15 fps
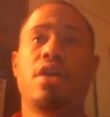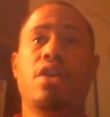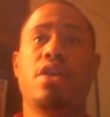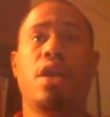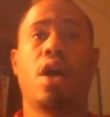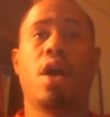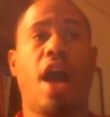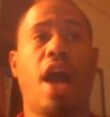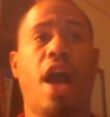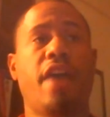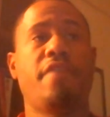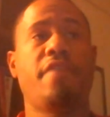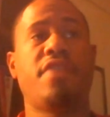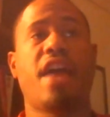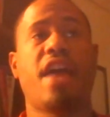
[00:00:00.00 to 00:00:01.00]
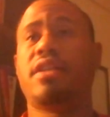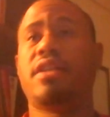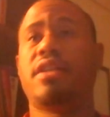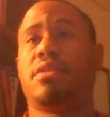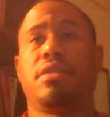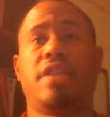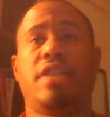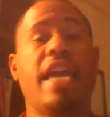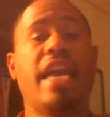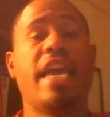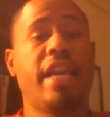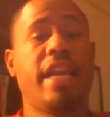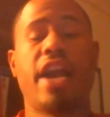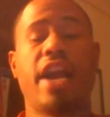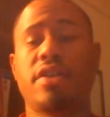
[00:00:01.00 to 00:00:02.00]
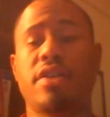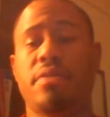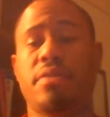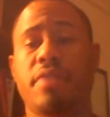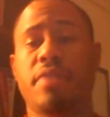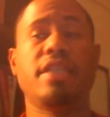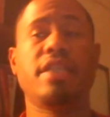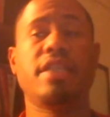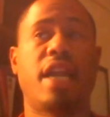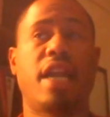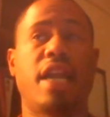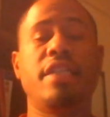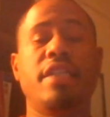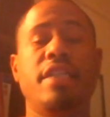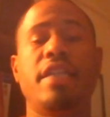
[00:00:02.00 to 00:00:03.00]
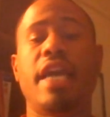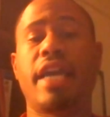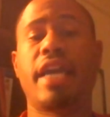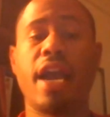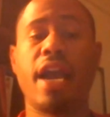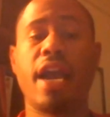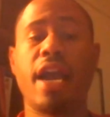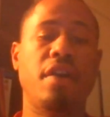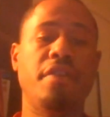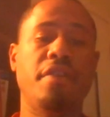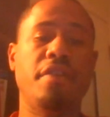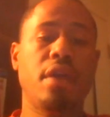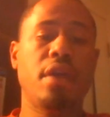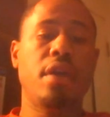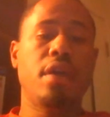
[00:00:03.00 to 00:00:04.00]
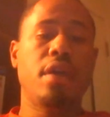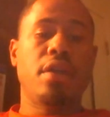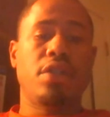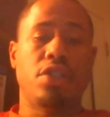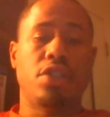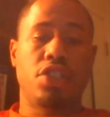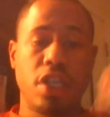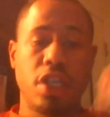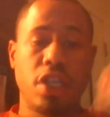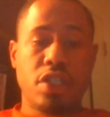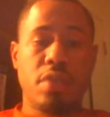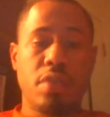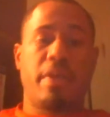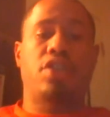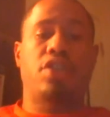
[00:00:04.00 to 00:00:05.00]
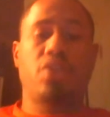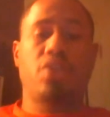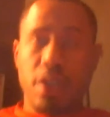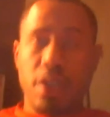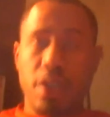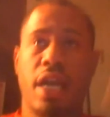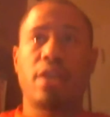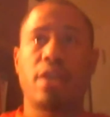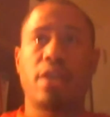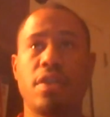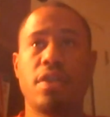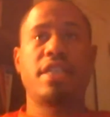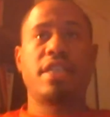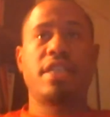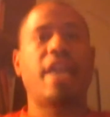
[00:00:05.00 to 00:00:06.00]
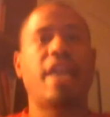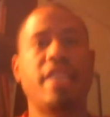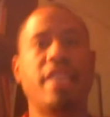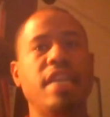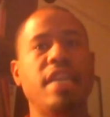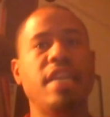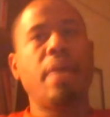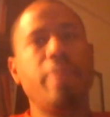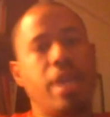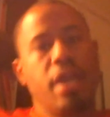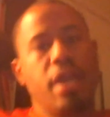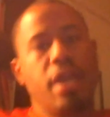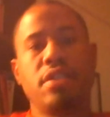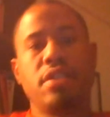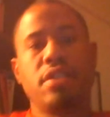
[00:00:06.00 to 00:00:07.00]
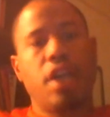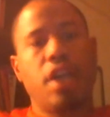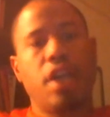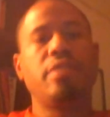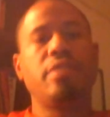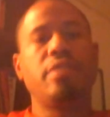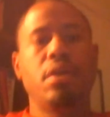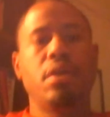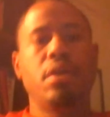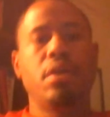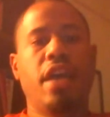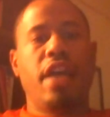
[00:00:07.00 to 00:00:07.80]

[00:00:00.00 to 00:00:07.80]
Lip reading: You know, I have not taken care of some things that I need to take care of just to make sure that I do this. And I did that because it's uncomfortable.